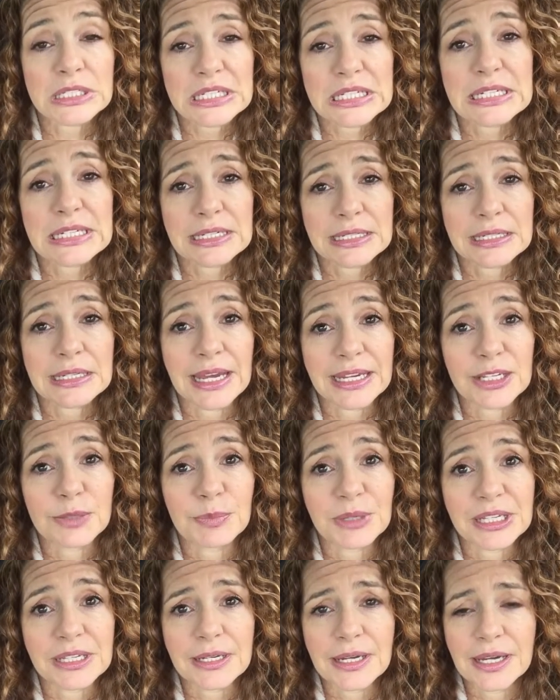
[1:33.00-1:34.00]
didn't like
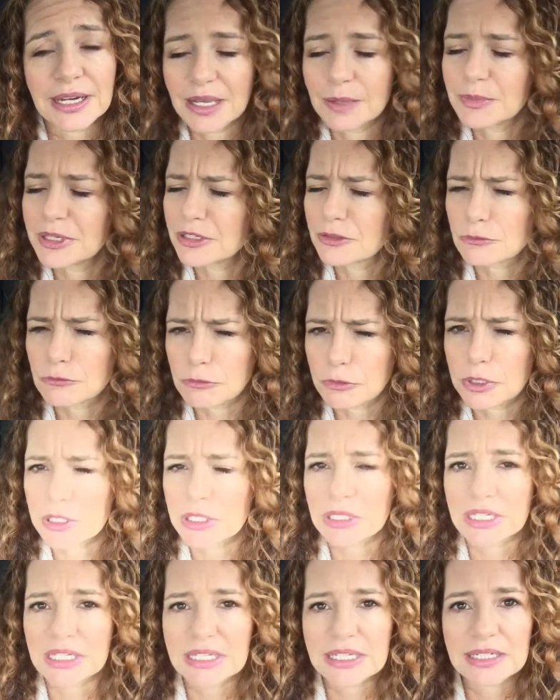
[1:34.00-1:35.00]
me. And I mean
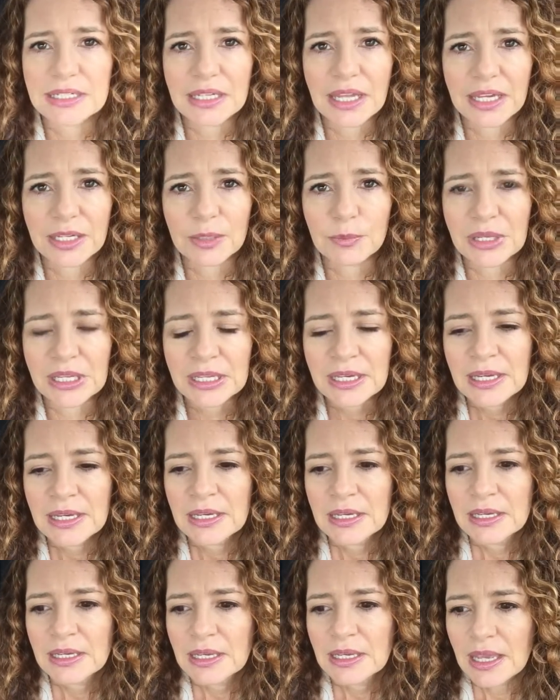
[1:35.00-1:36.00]
really didn't like me.
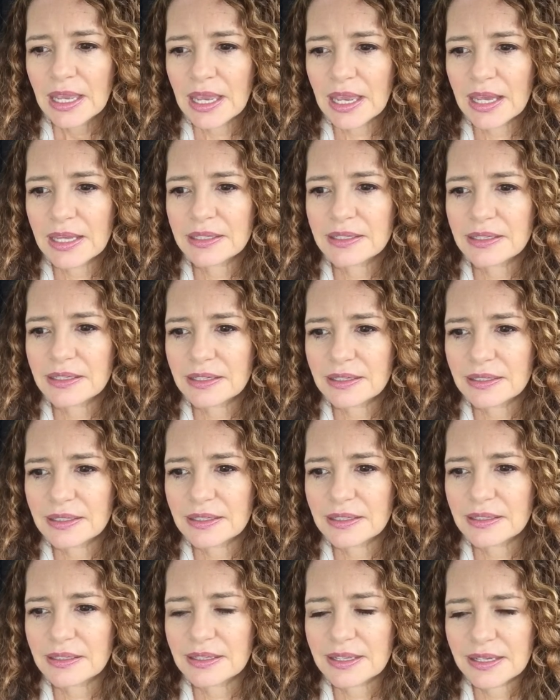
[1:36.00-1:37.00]
And
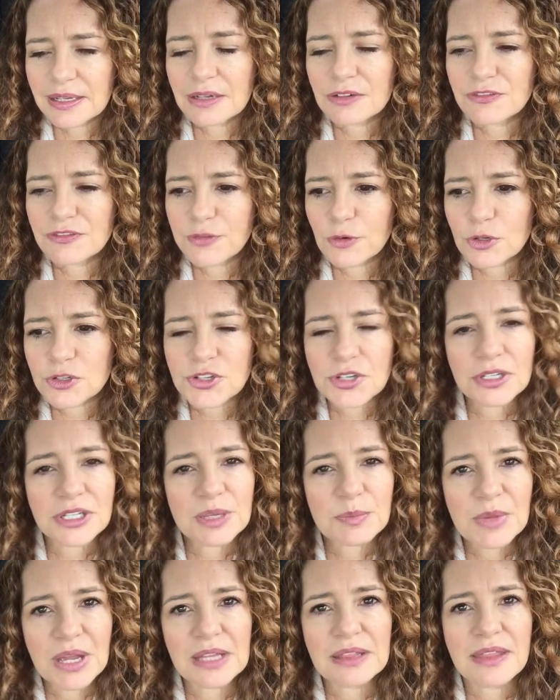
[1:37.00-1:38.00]
he
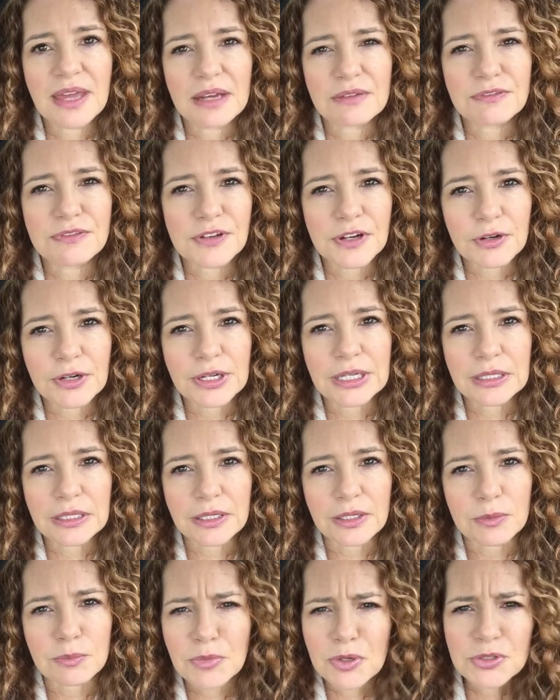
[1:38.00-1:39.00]
unfortunately made that very
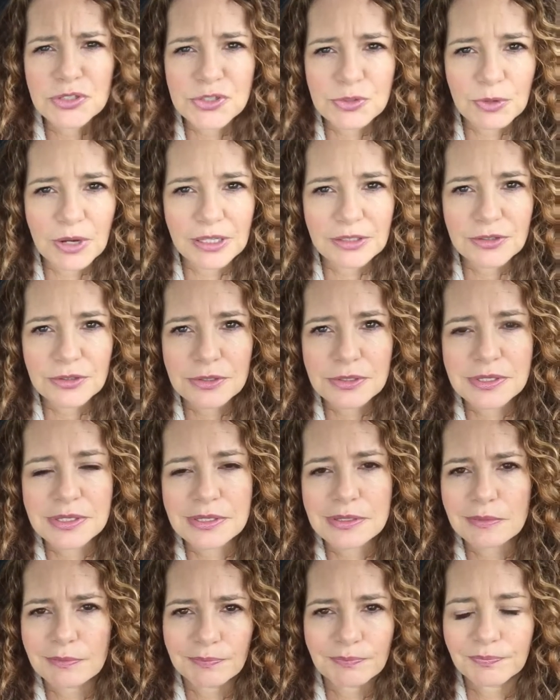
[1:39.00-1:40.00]
clear. Most
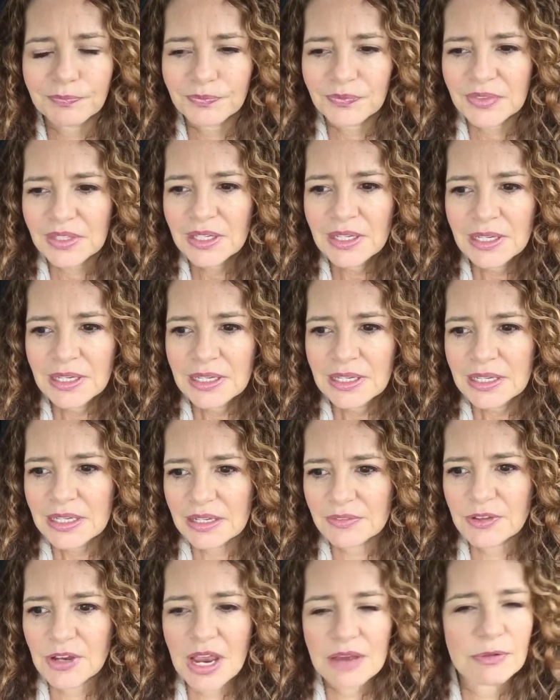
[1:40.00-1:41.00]
directors,
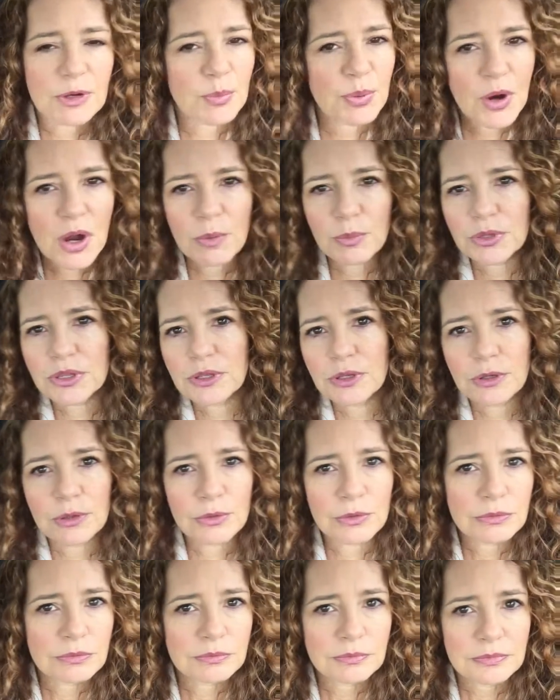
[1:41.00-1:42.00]
if they're having a problem with
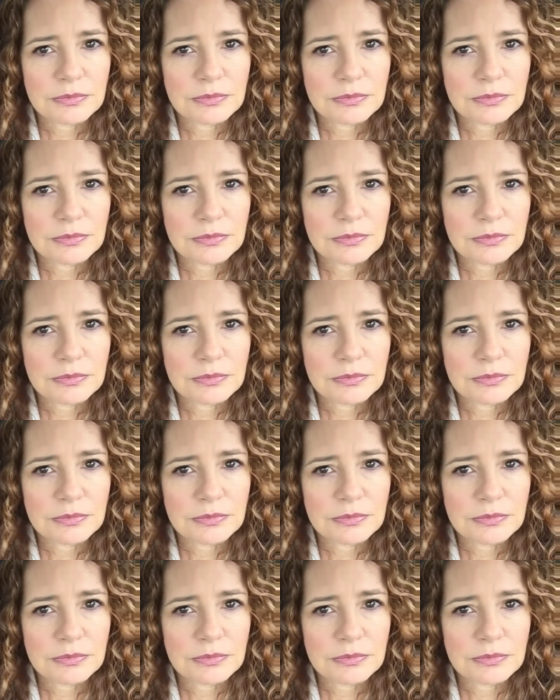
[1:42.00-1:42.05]
you,